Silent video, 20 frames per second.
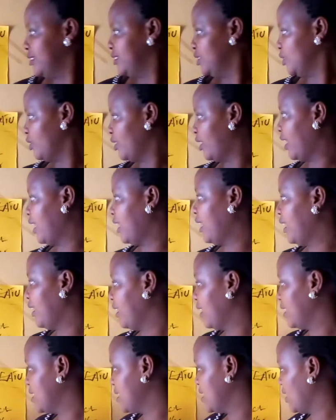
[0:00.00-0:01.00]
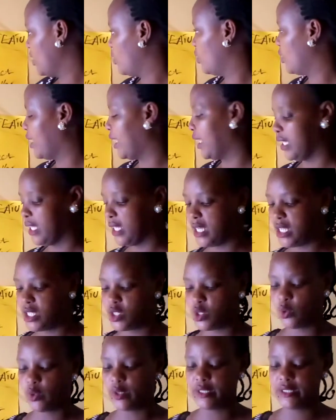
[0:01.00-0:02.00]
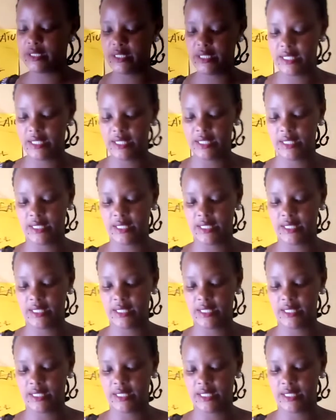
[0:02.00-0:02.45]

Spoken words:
I think you can guess all this.